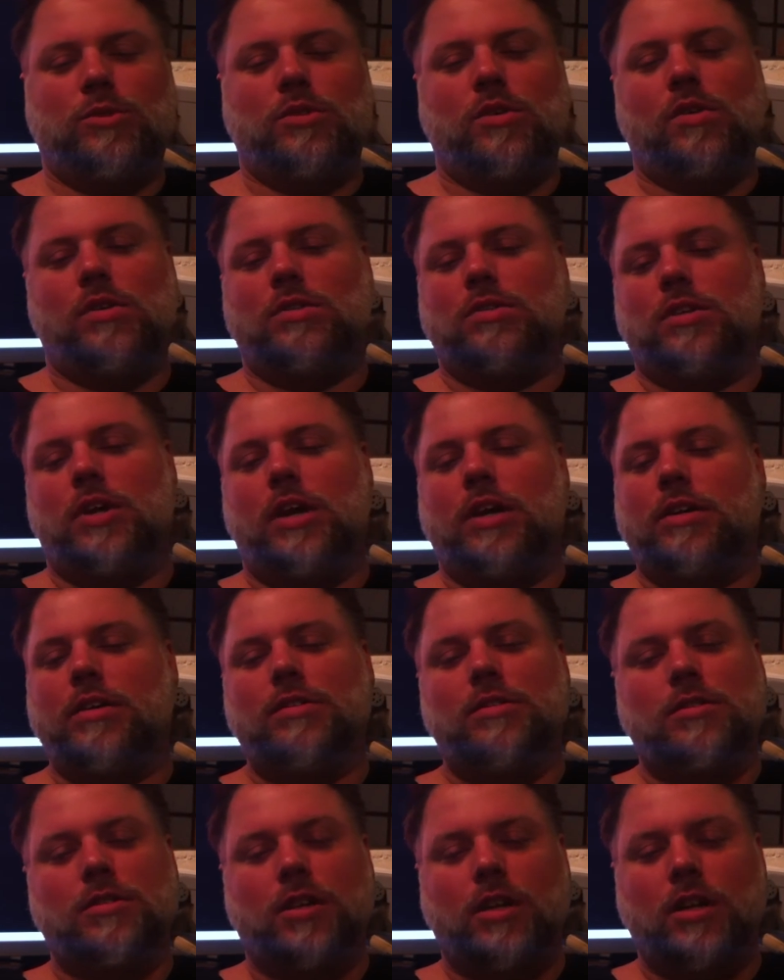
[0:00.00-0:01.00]
So it's like
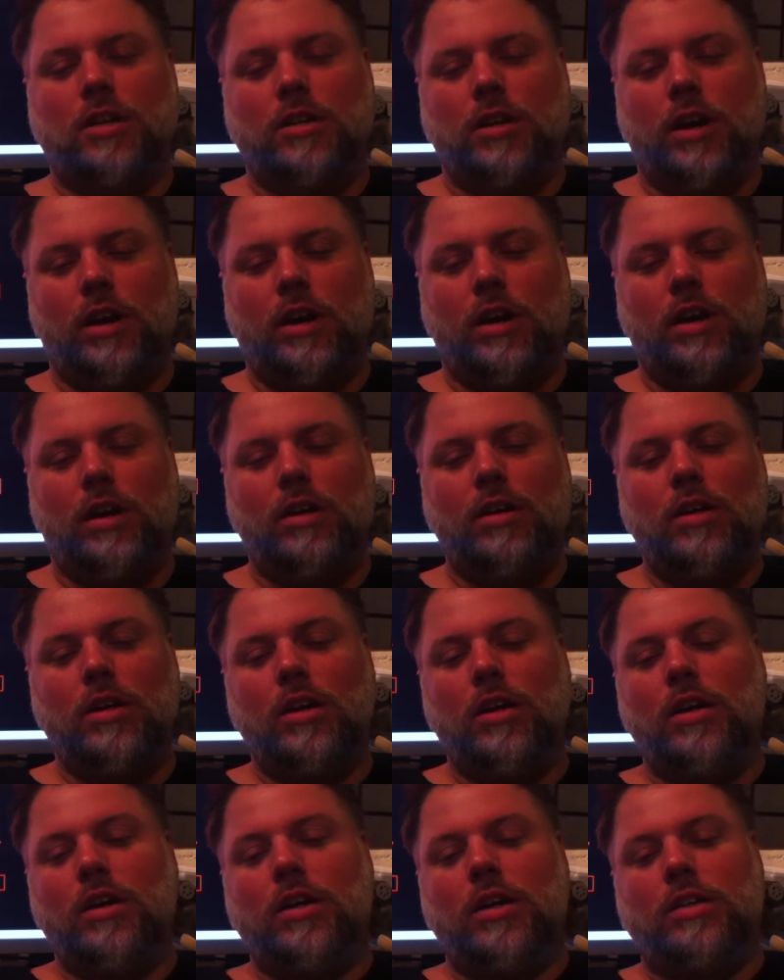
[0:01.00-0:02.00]
you're sitting there,
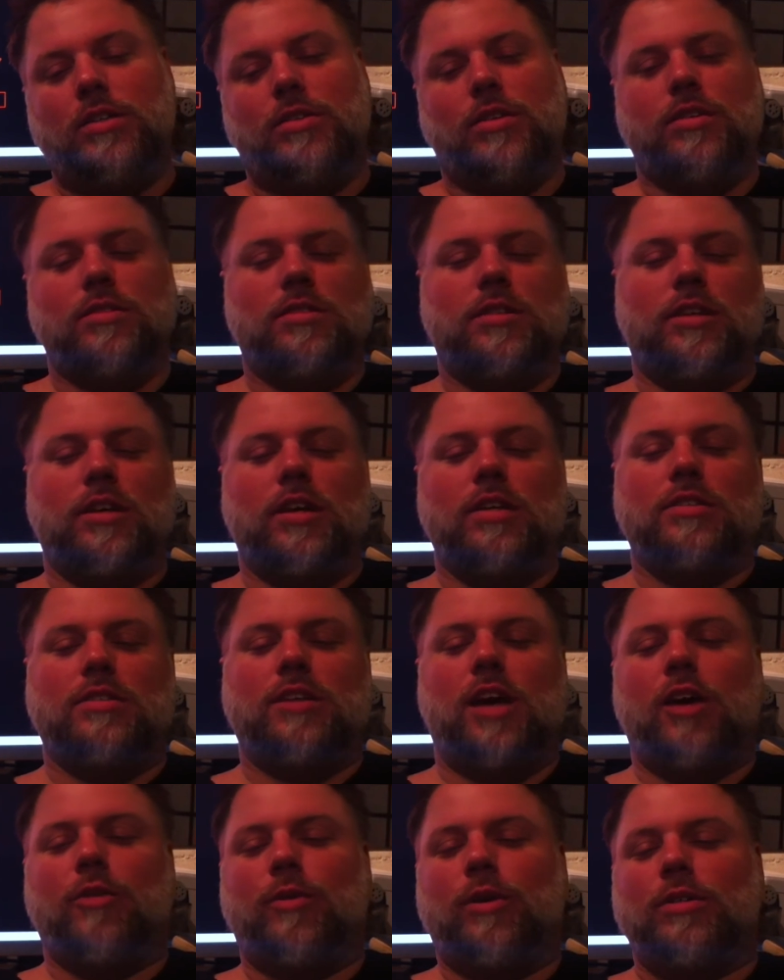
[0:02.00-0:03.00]
he turns the gun
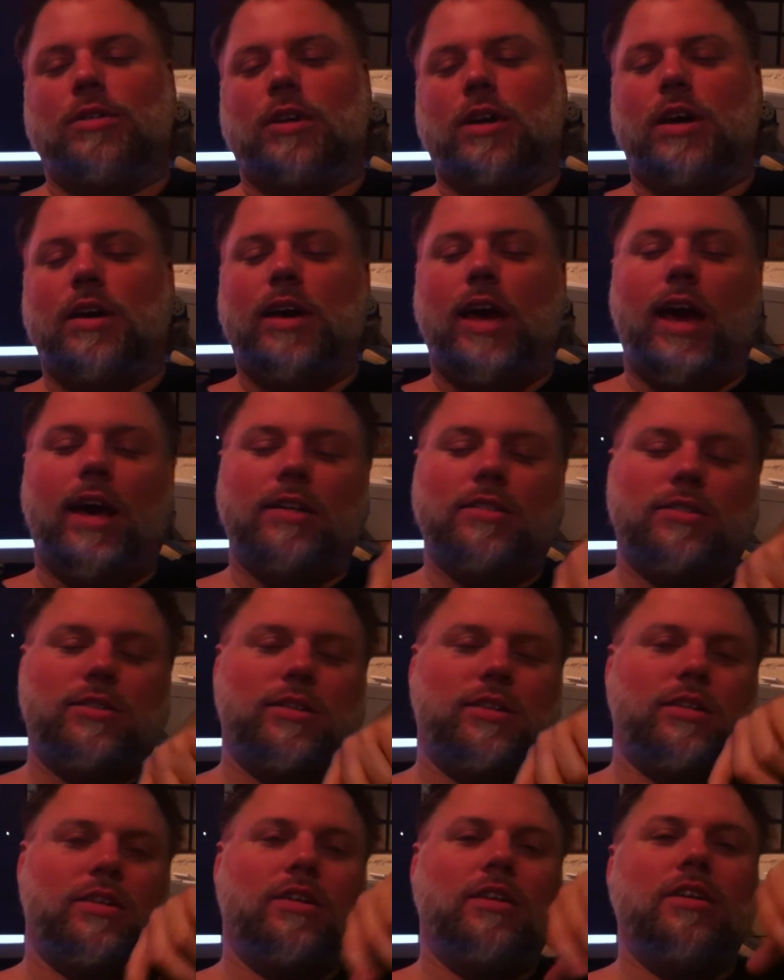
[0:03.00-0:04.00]
sideways like a
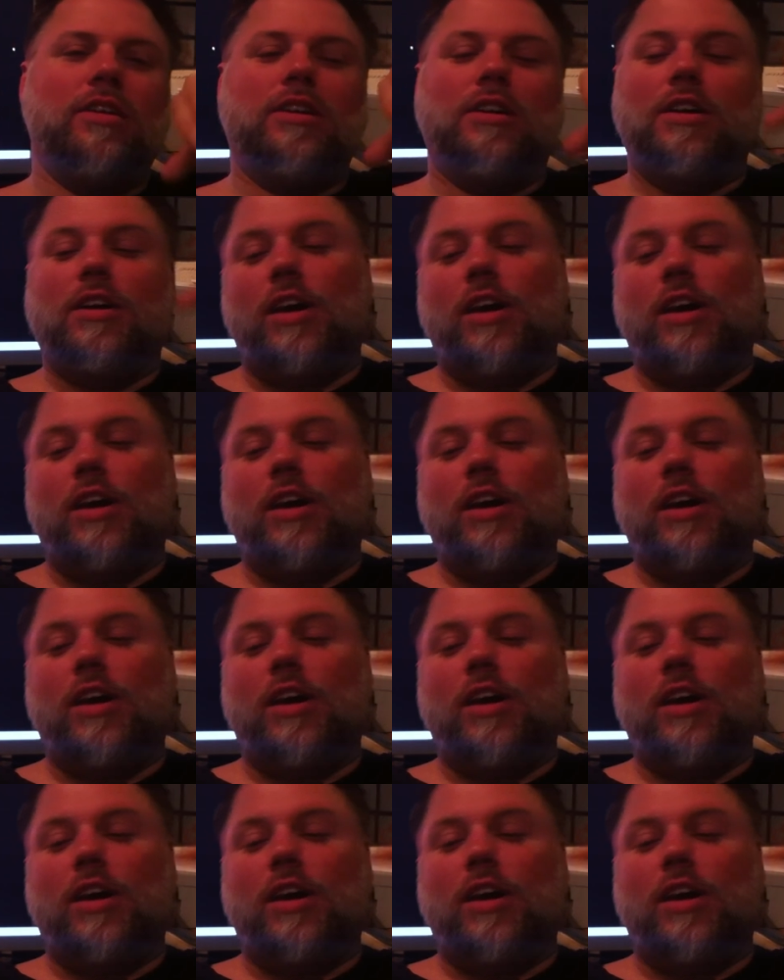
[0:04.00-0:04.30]
gangster,